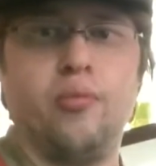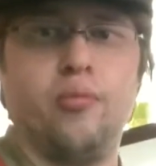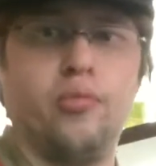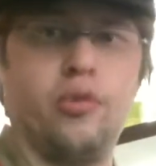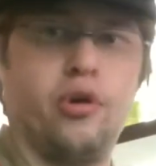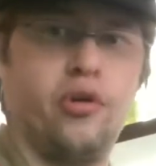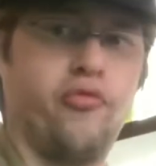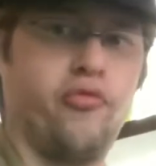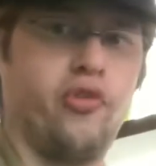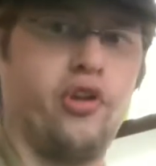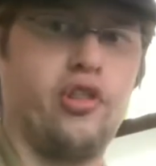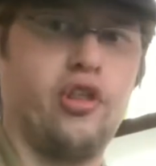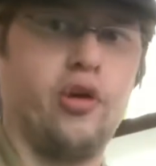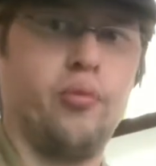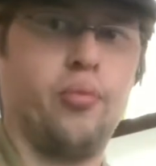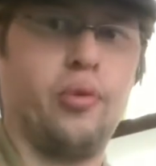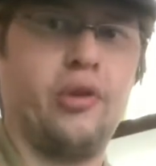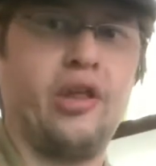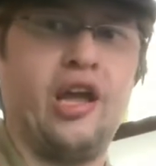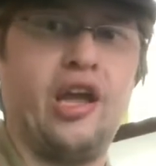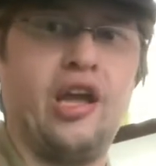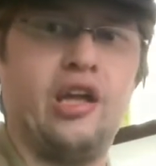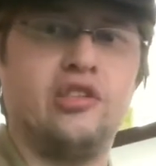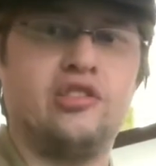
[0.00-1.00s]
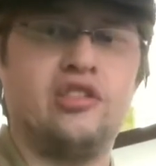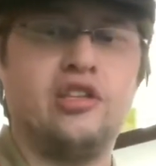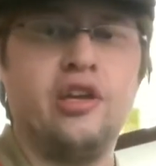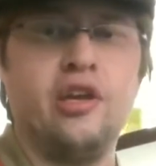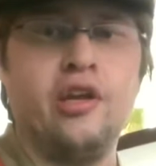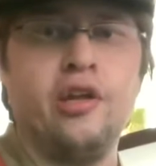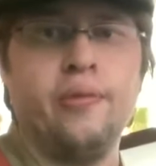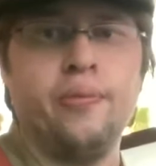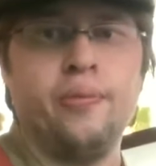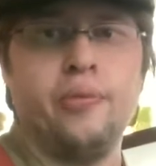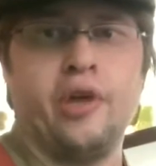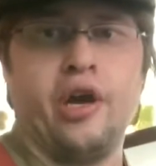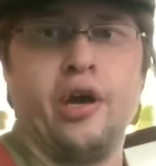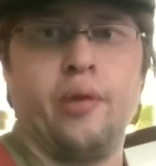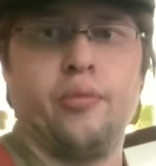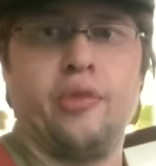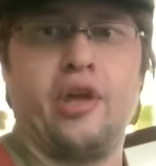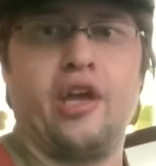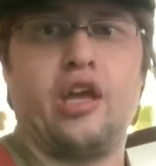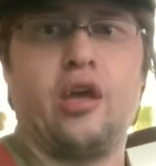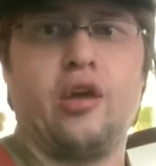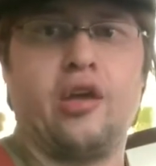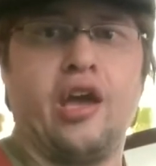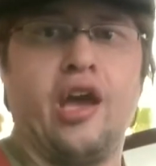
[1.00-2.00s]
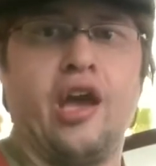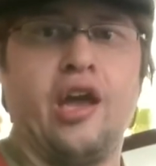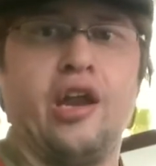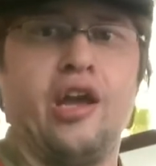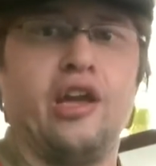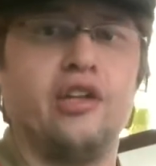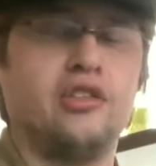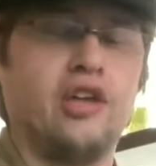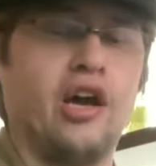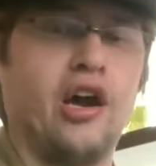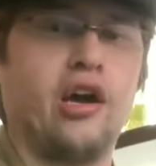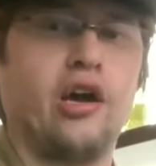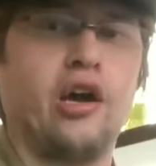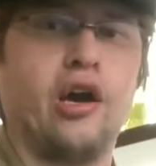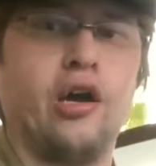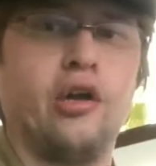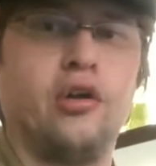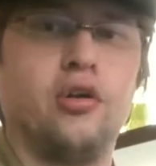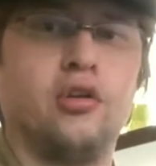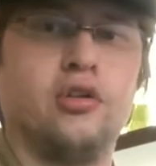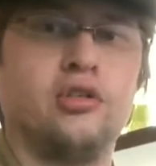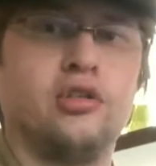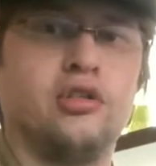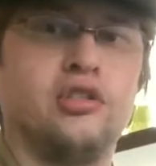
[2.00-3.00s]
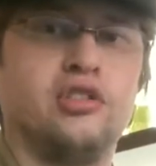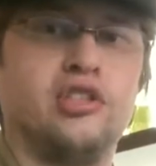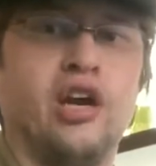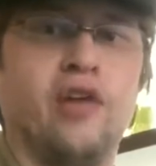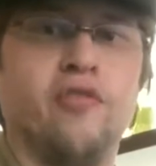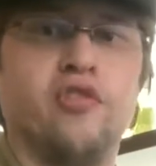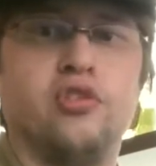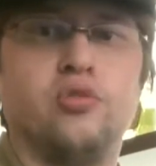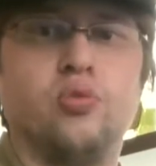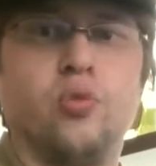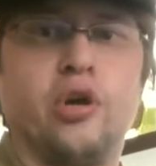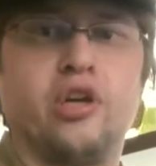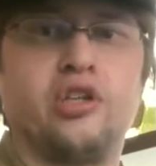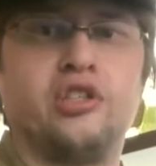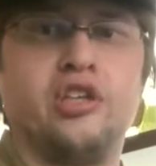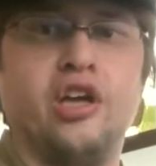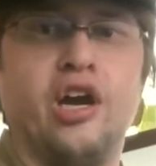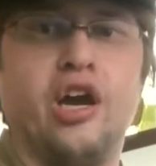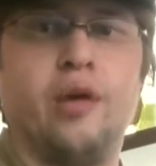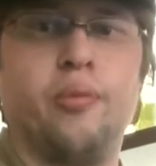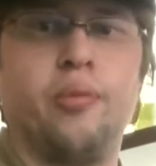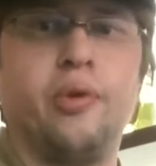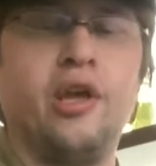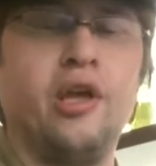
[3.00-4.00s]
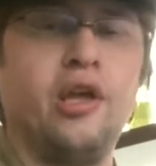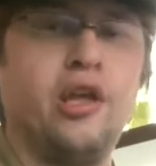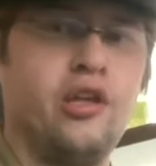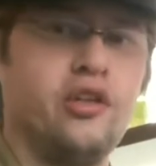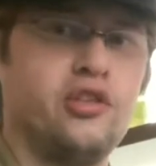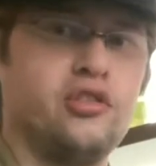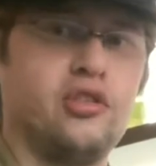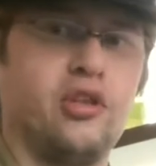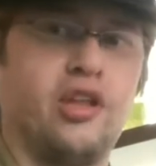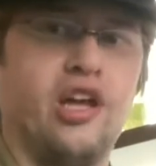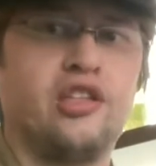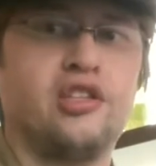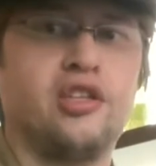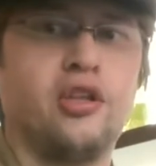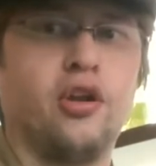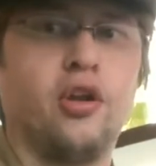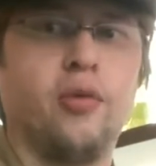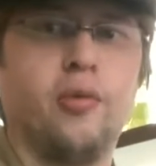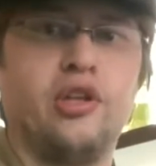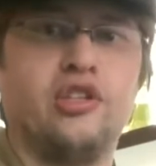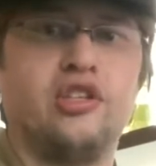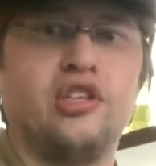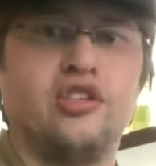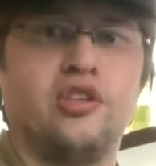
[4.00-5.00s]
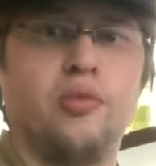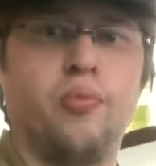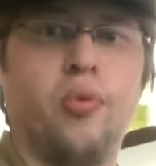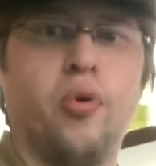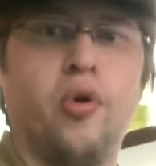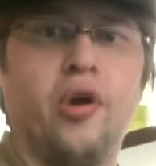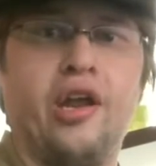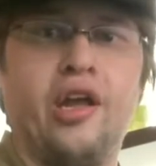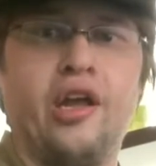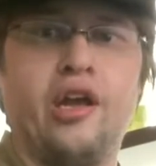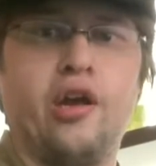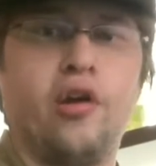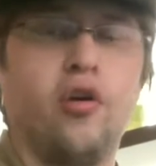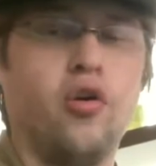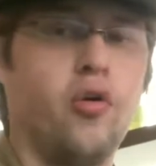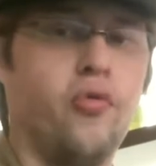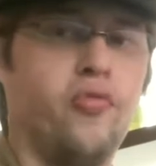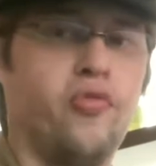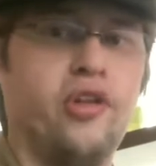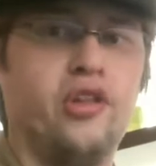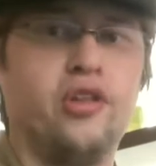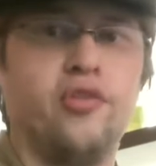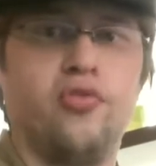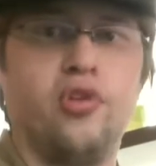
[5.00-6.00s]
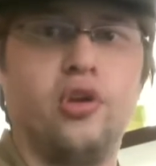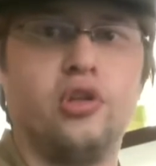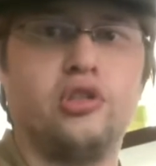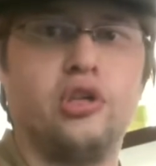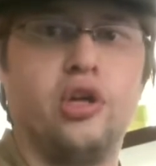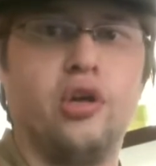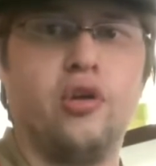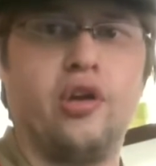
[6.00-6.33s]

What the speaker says: with the blades like you can at Doc Ondor's or Savi's Workshop. So that's a little bit disappointing. Hopefully in the future you